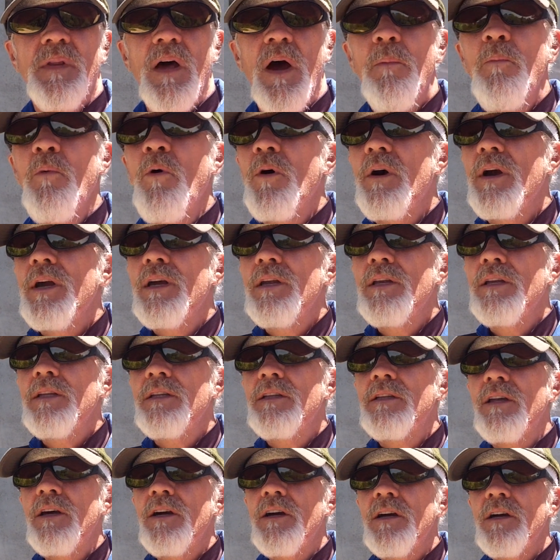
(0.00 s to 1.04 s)
I'm going to end
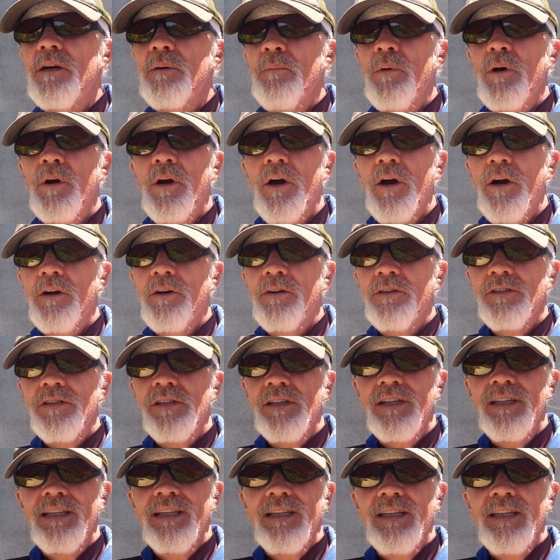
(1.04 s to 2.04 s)
it there because